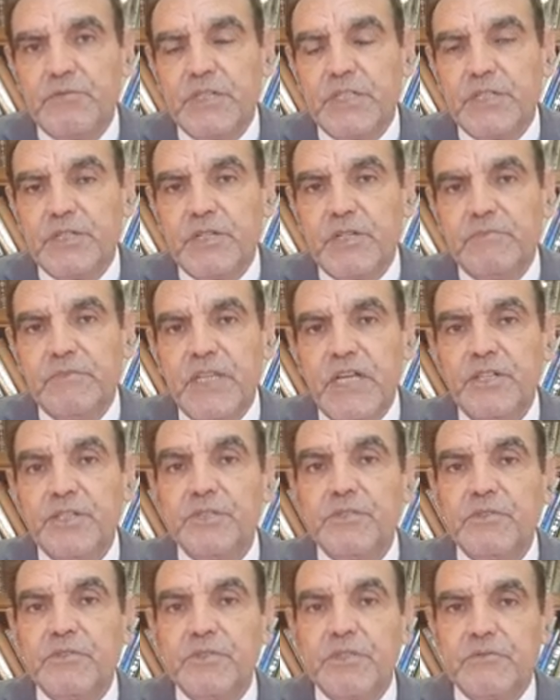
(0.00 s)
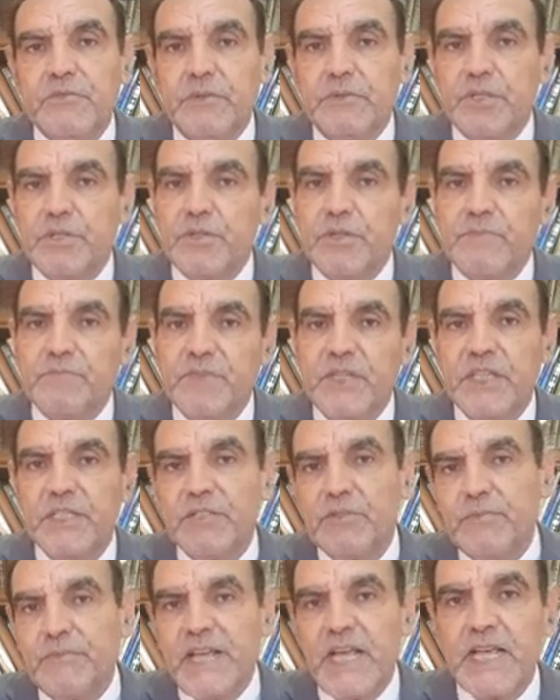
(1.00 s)
with some dangerous or
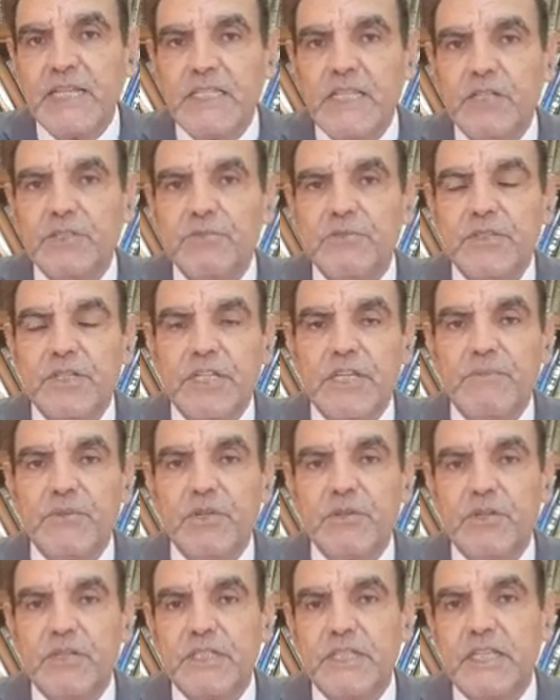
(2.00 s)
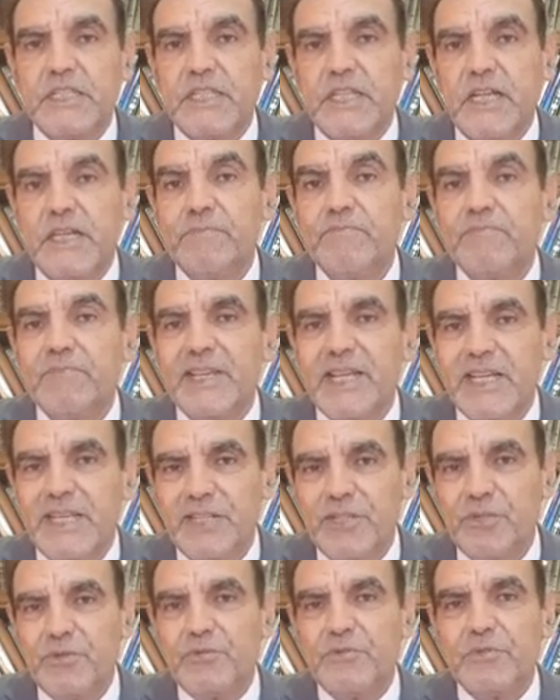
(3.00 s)
some hazardous chemicals that can
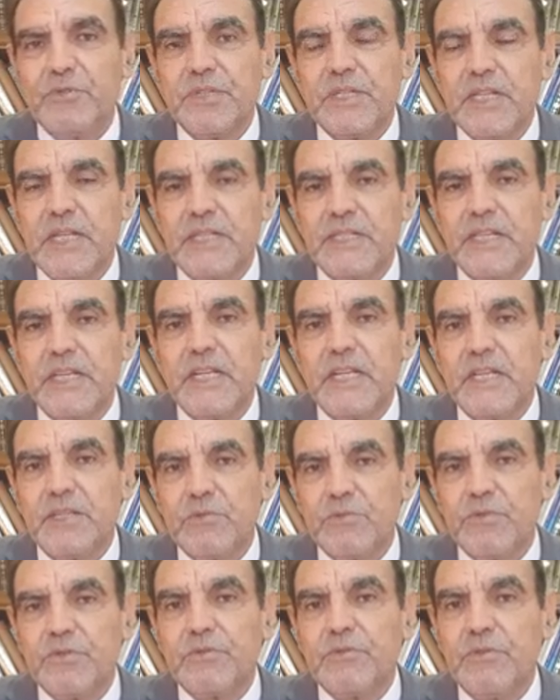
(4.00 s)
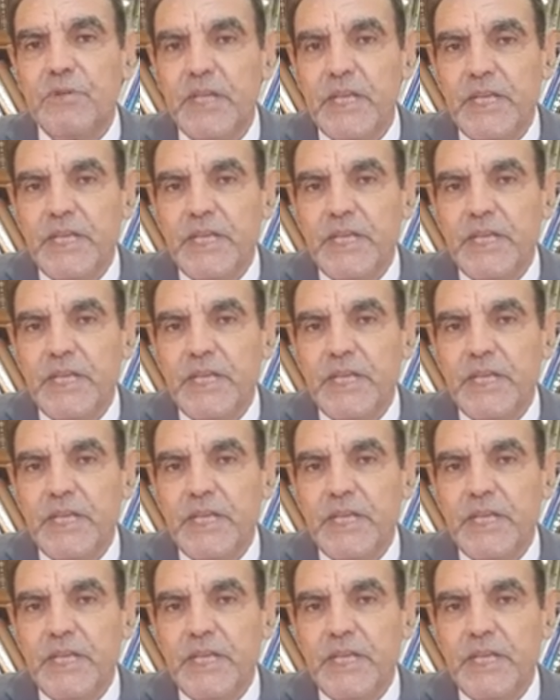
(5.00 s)
induce, and they can also